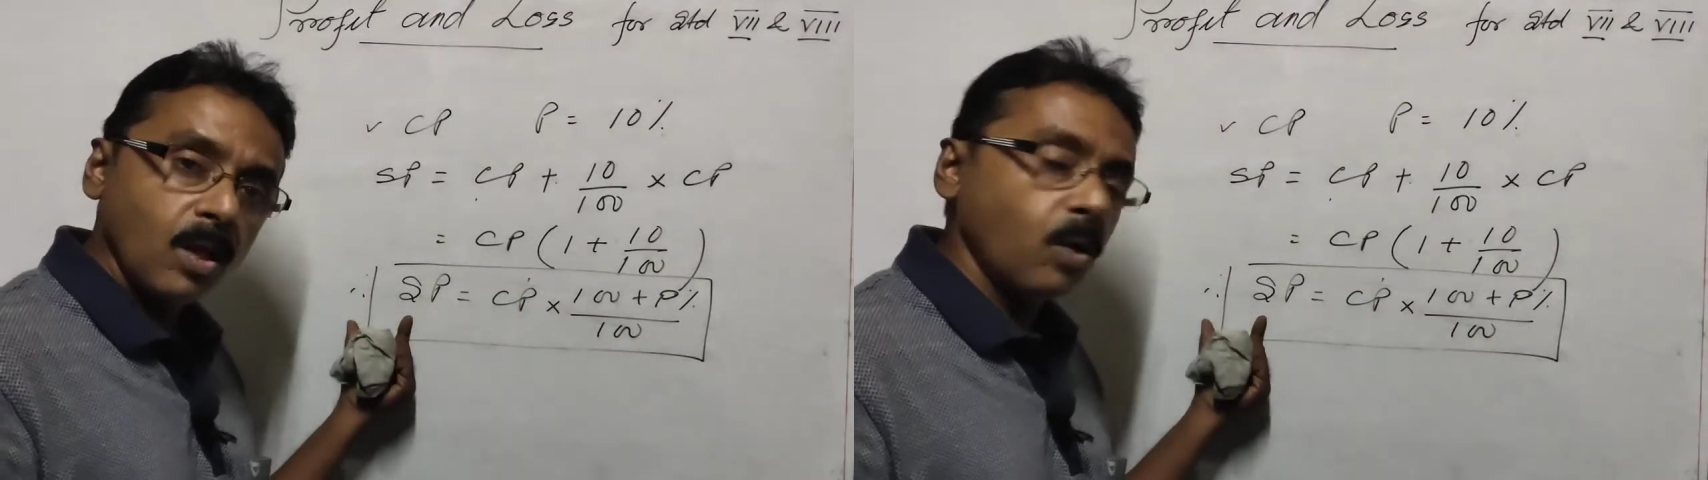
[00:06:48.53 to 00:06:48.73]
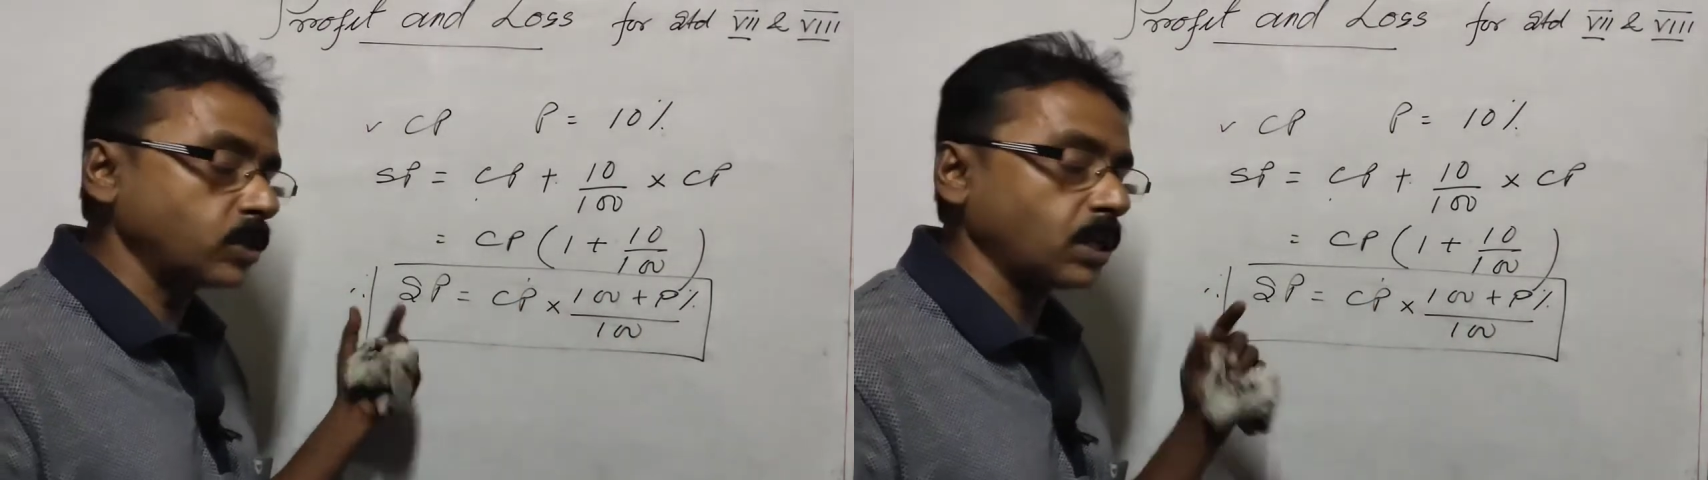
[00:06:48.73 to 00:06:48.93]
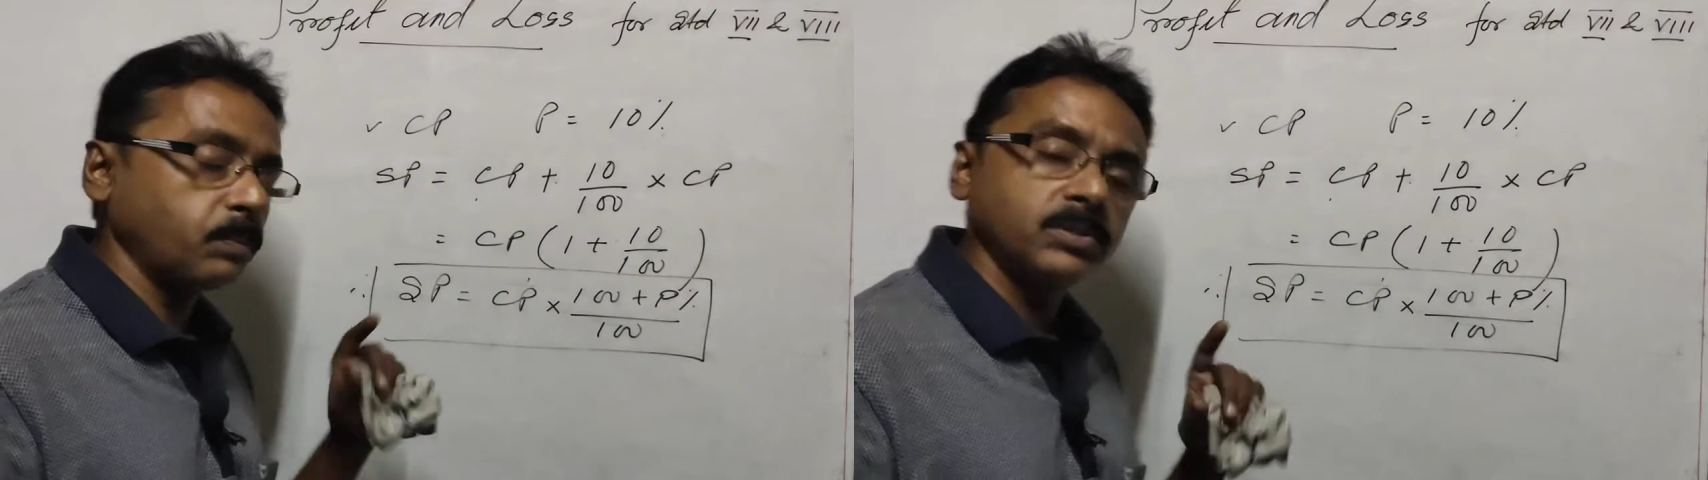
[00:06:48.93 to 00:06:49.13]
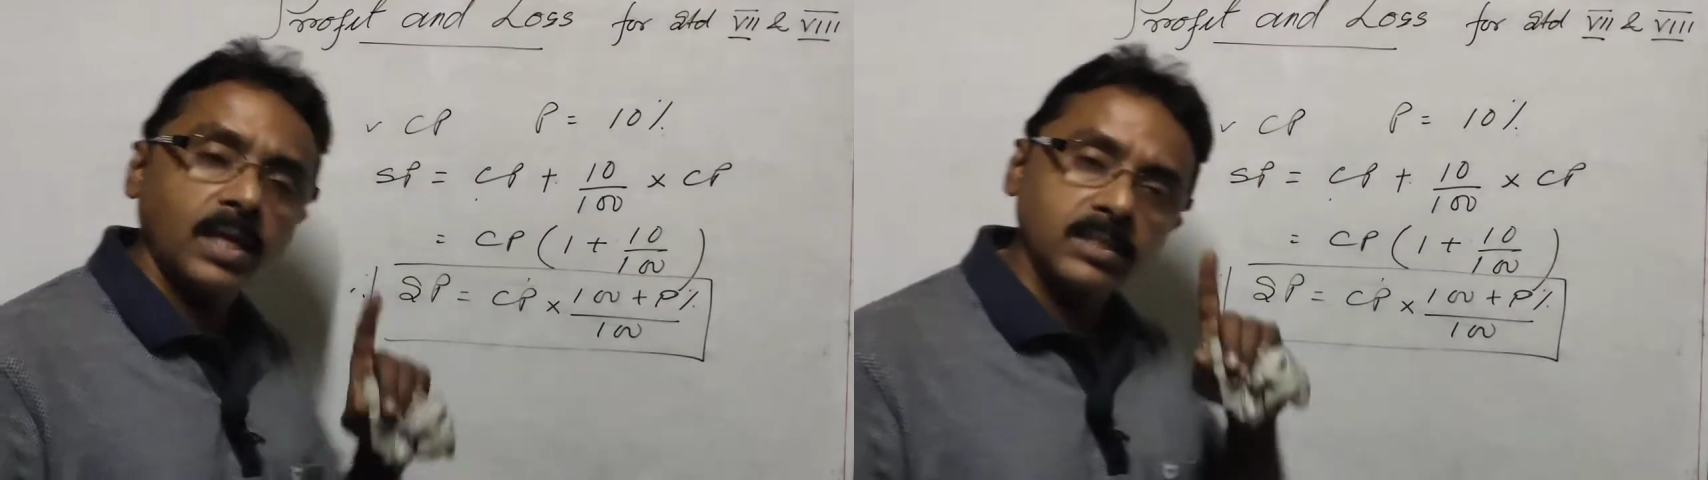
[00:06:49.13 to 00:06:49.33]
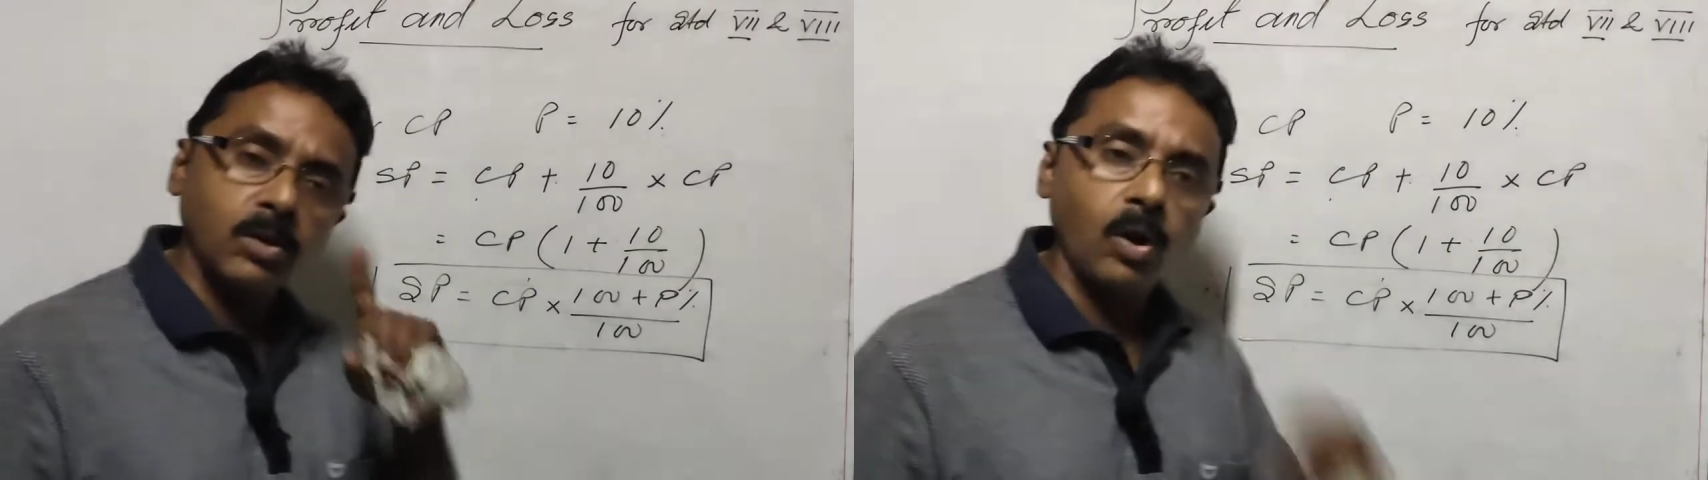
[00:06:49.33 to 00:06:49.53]
Or suppose
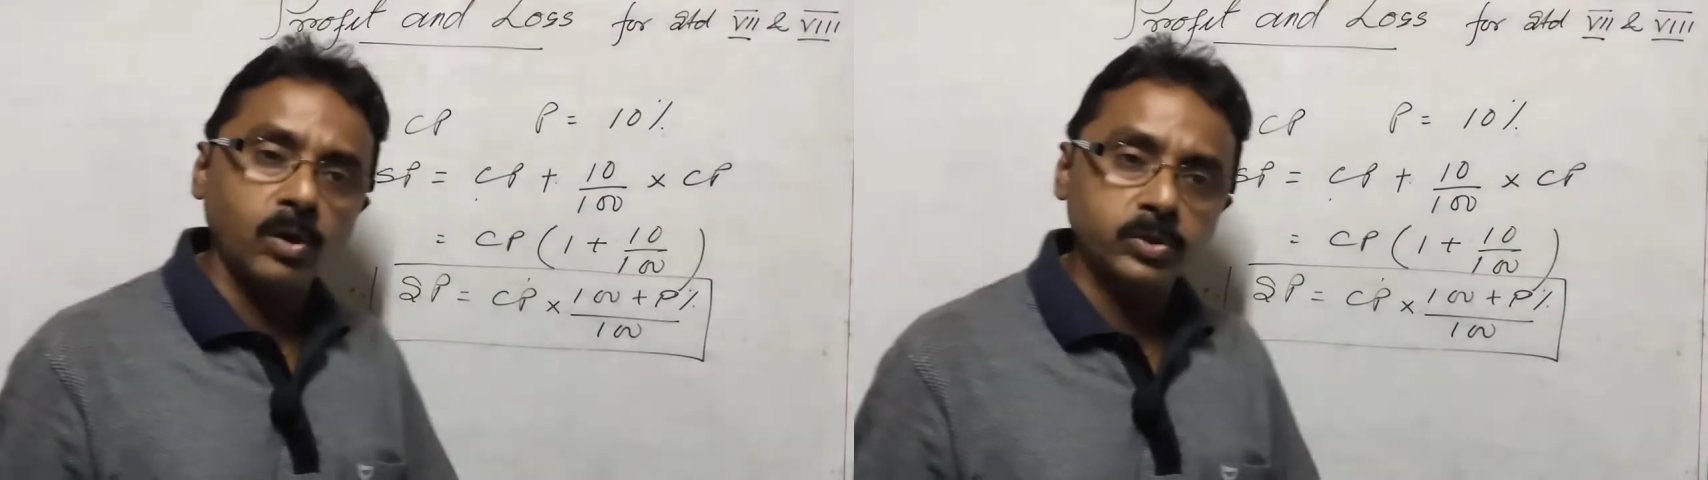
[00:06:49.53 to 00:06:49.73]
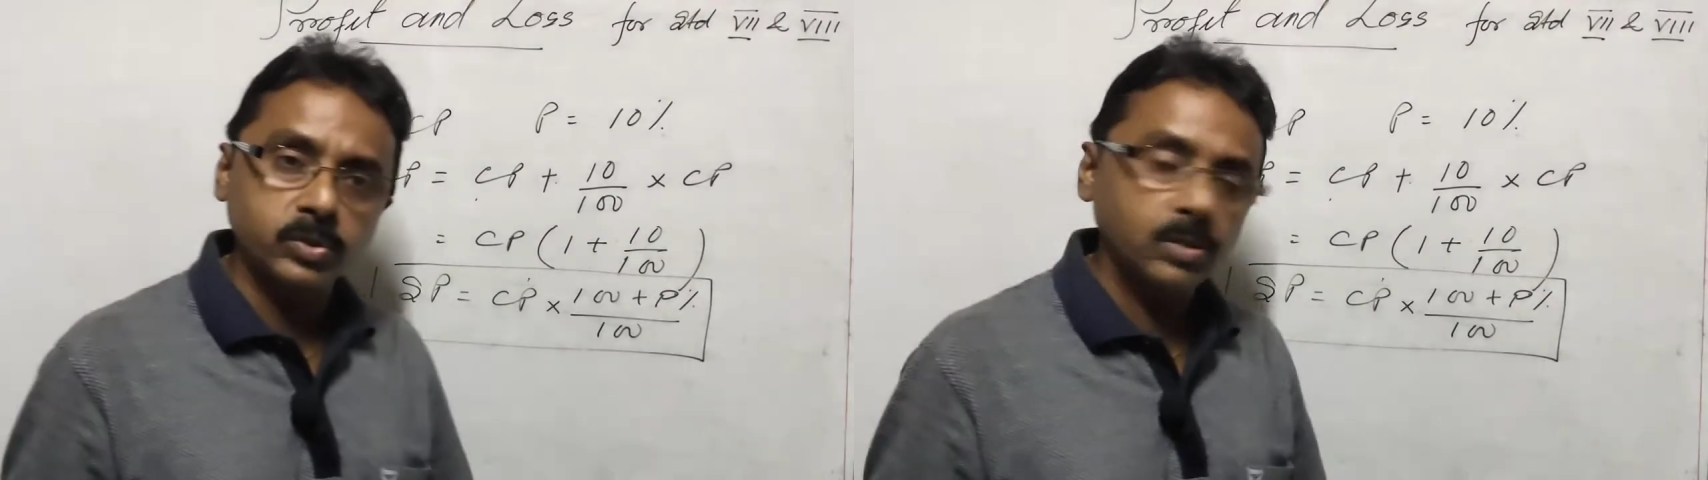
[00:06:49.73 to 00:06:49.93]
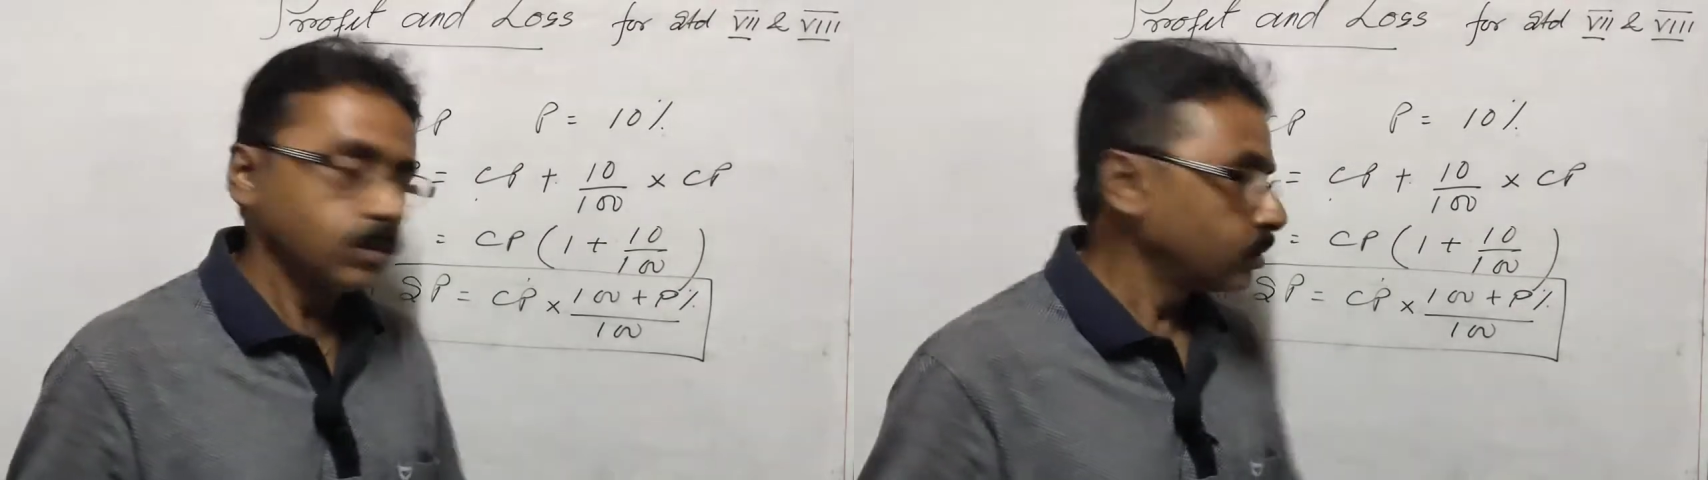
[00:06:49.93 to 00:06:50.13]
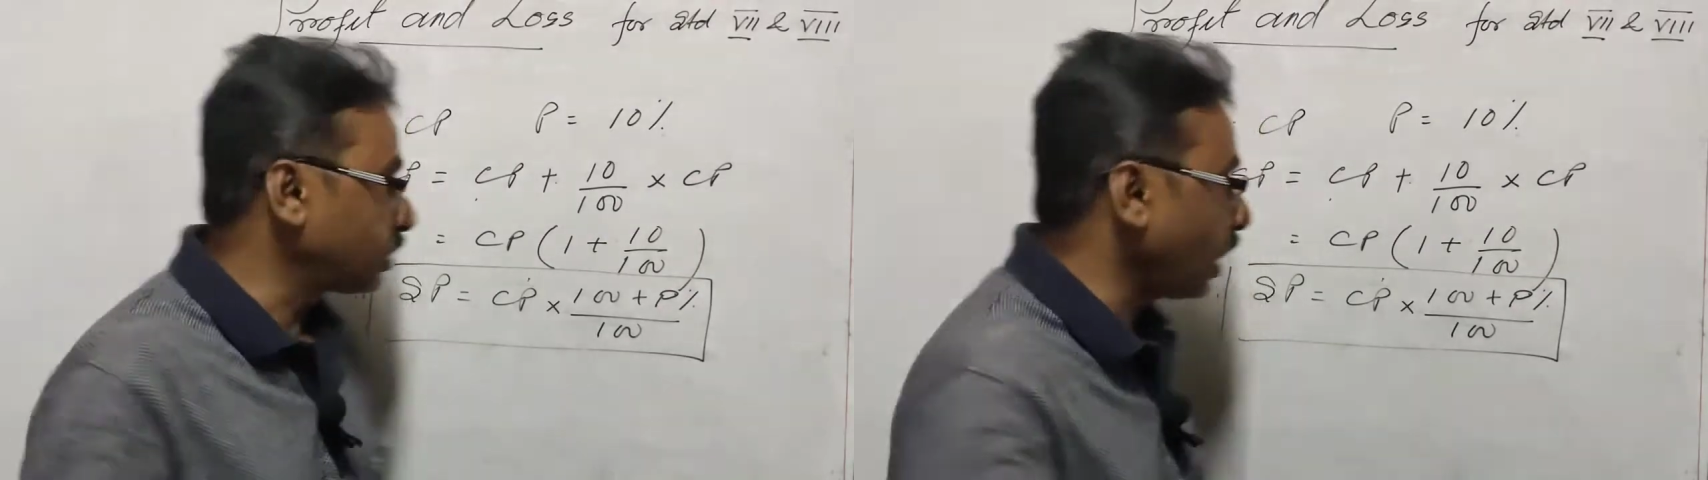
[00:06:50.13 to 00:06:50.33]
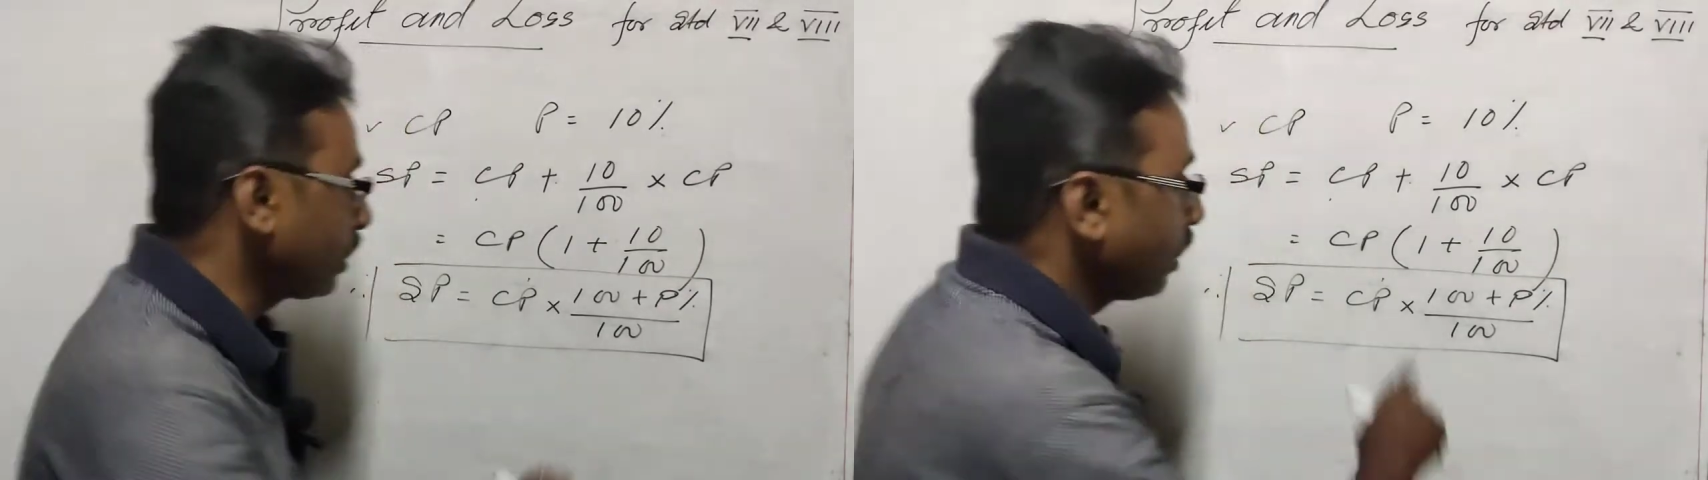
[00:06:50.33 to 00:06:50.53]
there is loss,
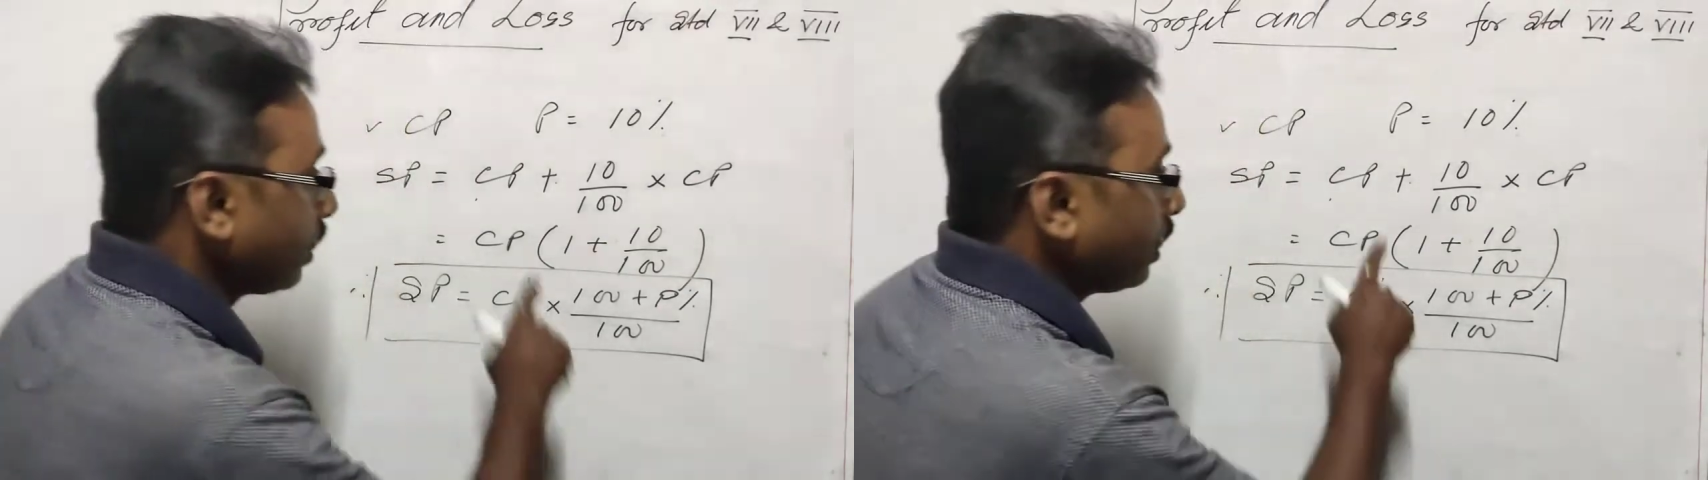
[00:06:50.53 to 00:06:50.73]
then